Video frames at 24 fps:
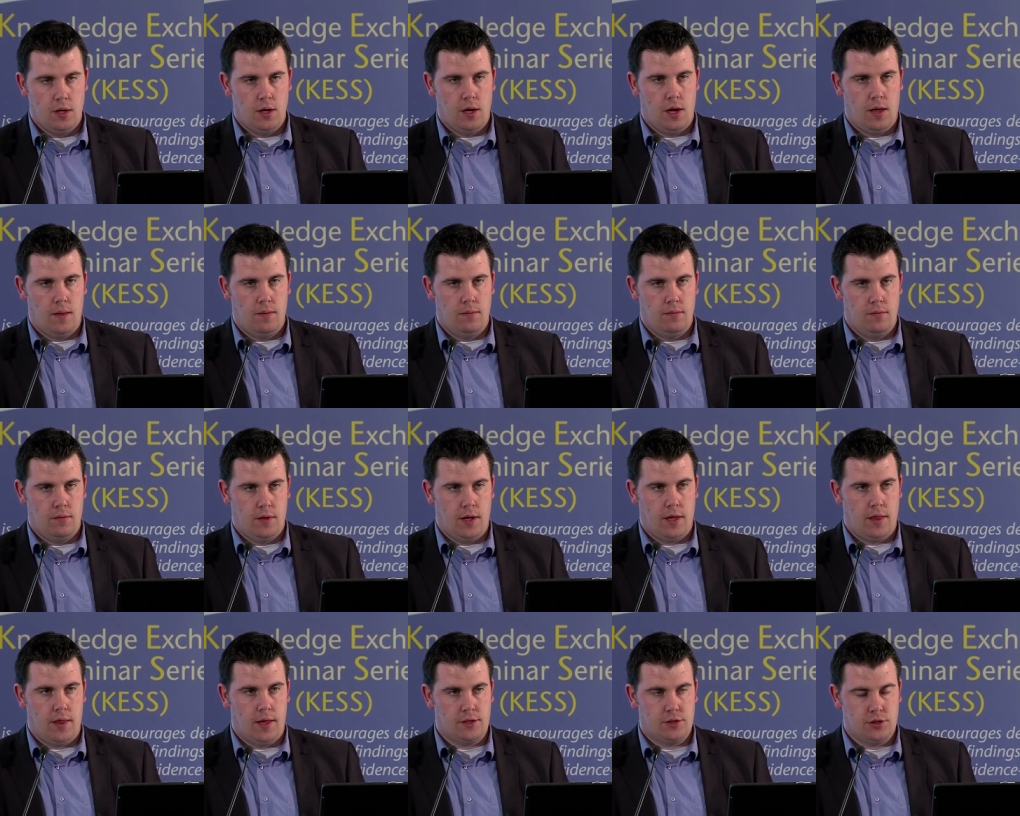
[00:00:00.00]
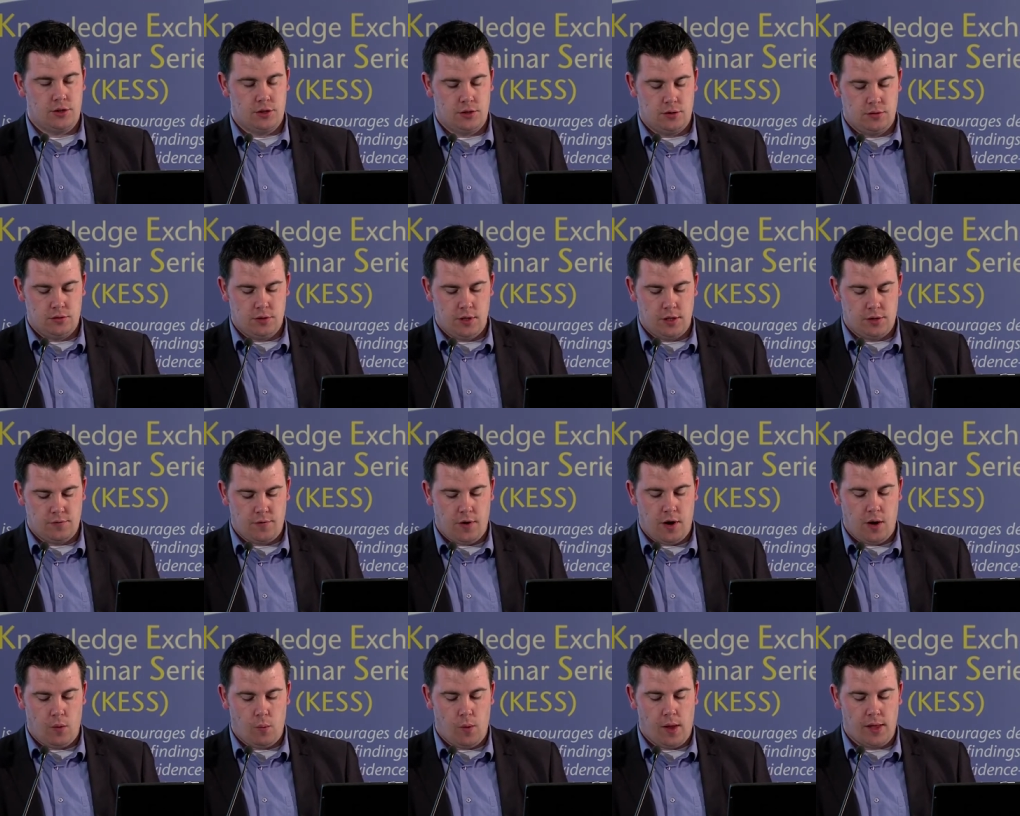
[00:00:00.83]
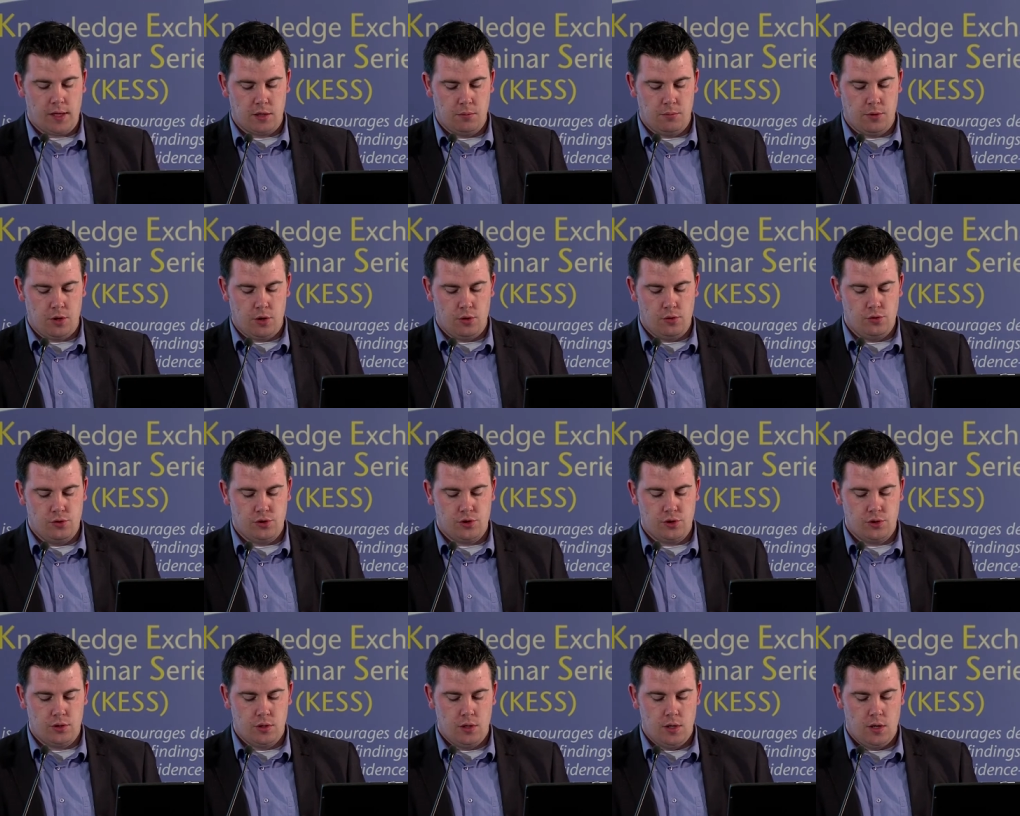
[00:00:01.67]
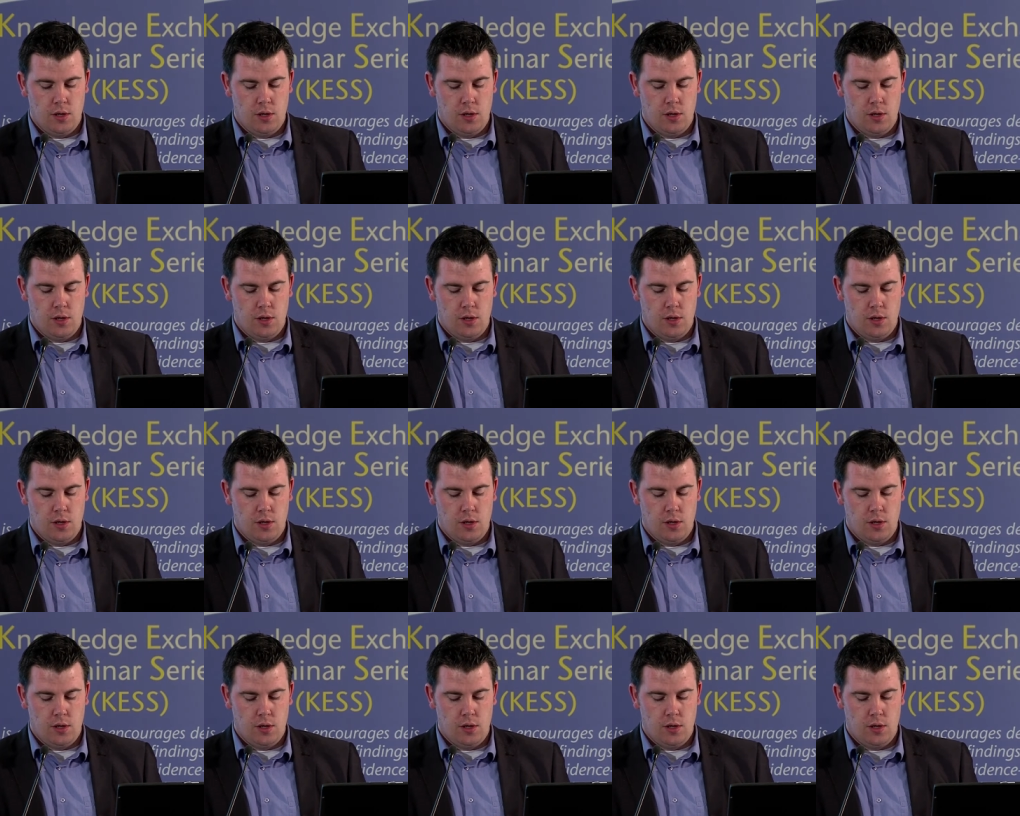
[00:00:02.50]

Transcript: And that, that's it's very welcome news.